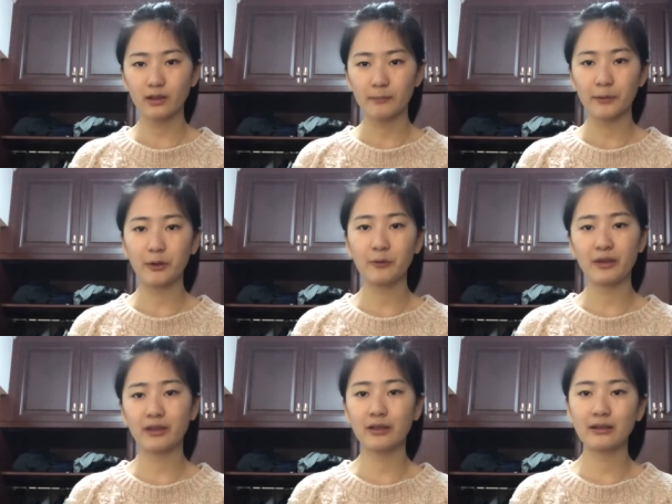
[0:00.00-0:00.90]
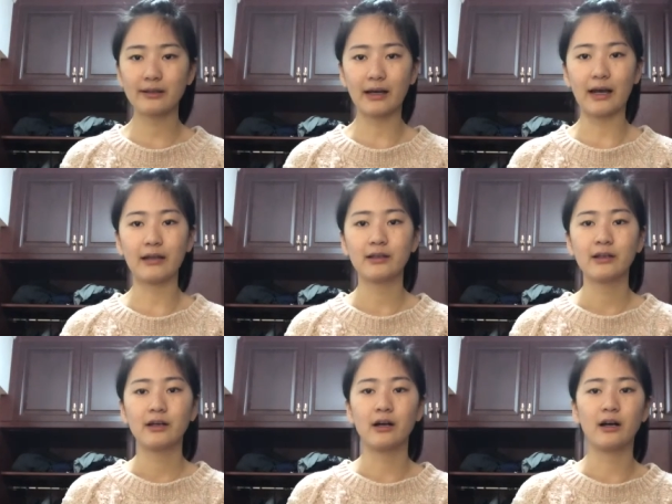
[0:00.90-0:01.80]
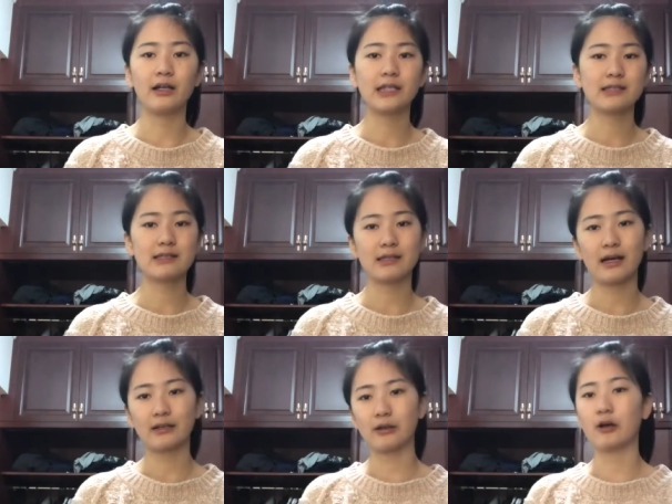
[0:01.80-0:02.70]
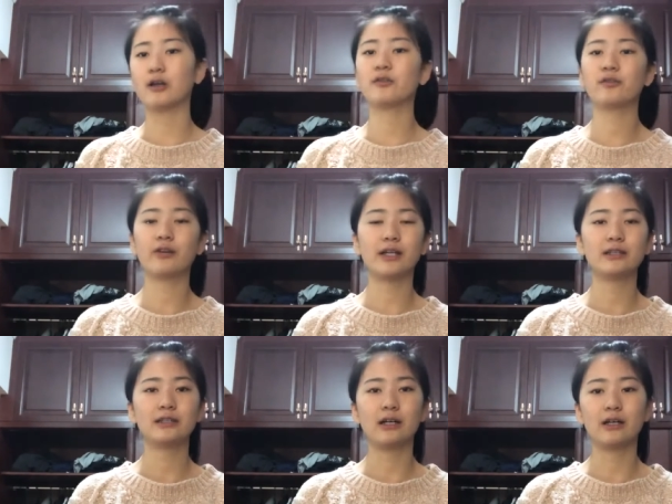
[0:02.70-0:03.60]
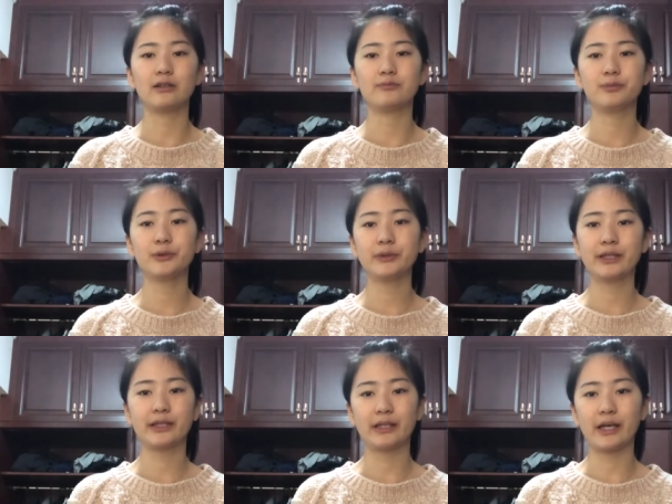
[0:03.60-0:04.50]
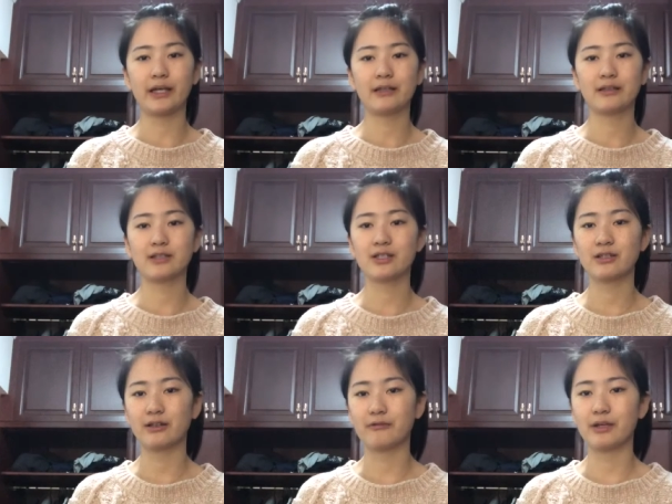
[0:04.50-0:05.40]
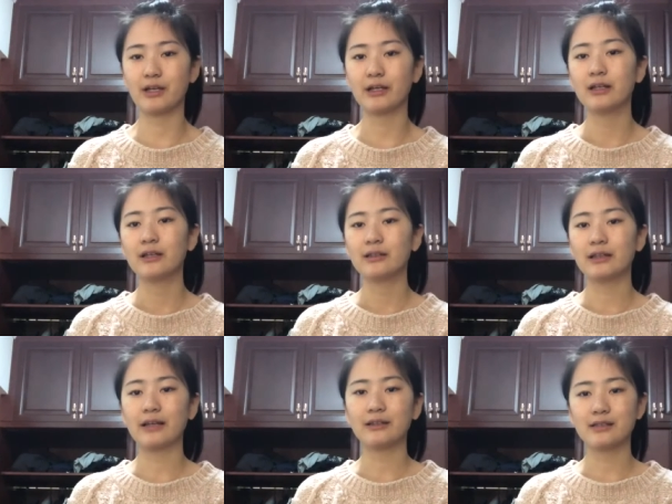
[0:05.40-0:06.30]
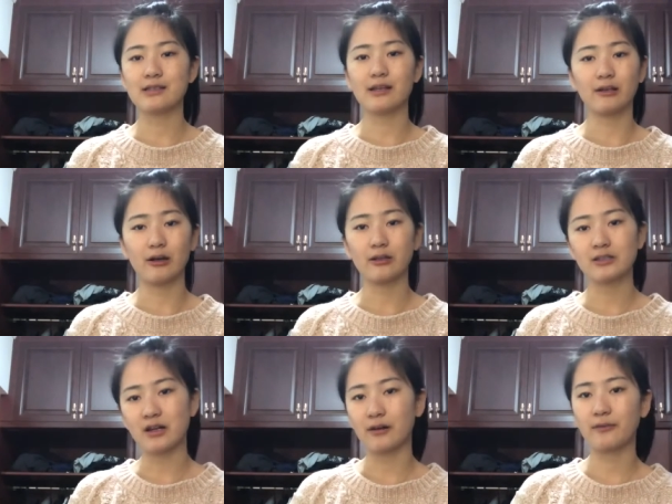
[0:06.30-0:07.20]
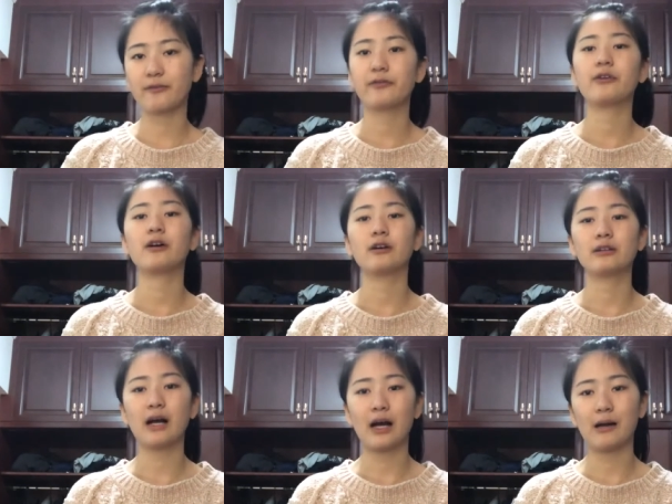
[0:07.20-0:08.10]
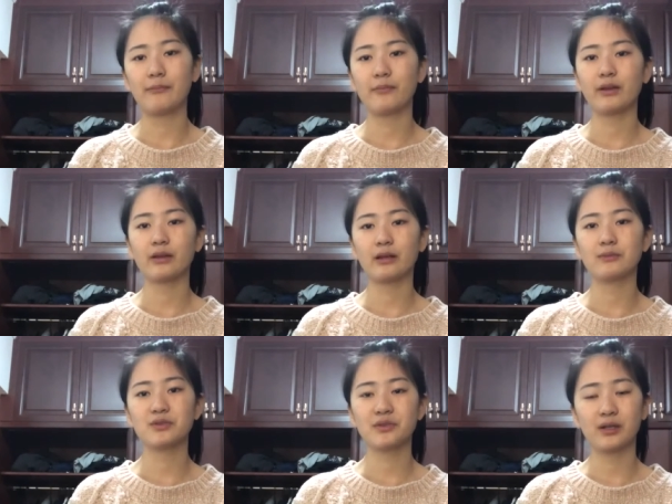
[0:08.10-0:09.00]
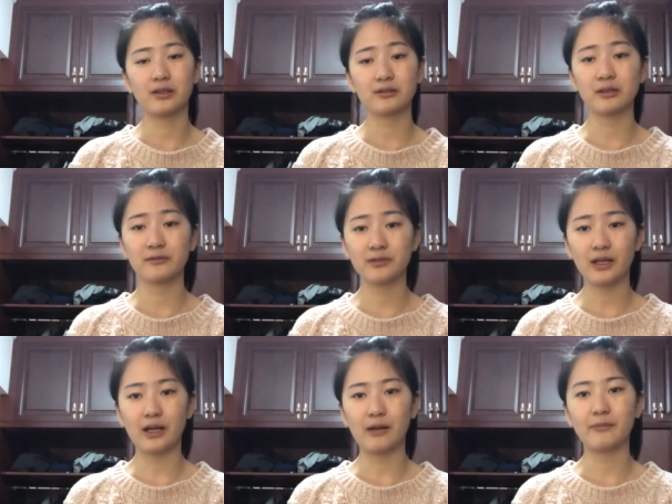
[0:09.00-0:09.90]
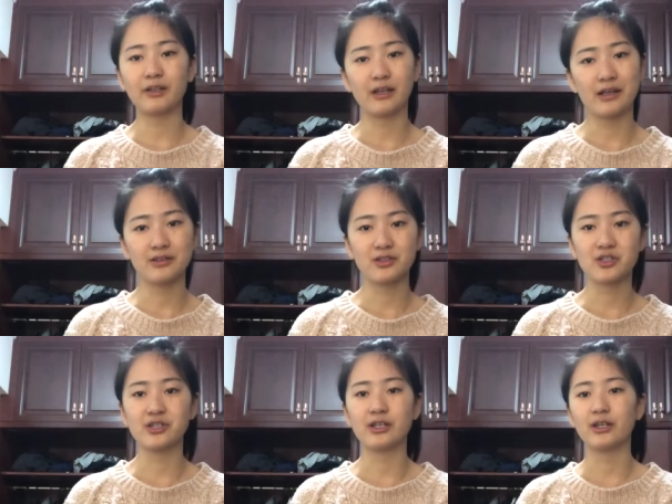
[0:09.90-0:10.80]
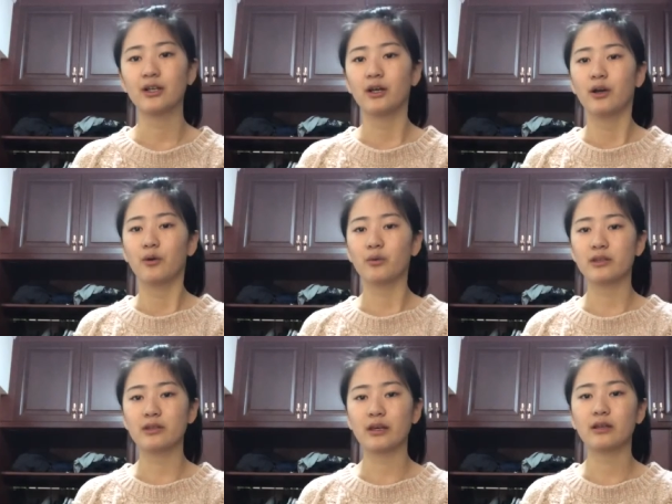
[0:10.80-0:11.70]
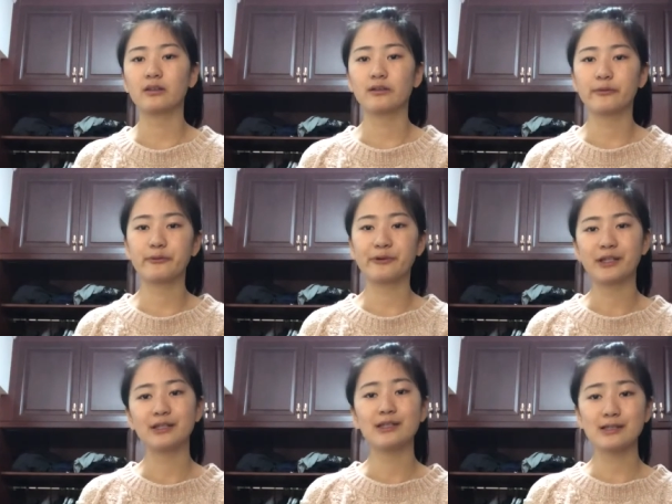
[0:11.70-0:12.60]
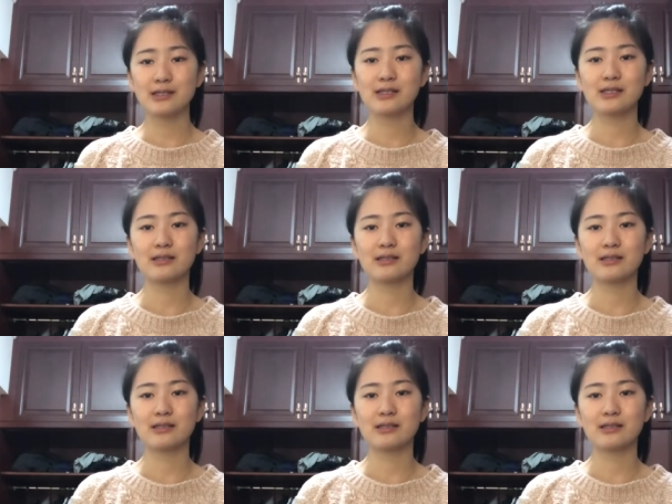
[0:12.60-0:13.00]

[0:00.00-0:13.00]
but we think that instead of building a dictionary that needs a lot of time, consume a lot of time and energy, we think that in this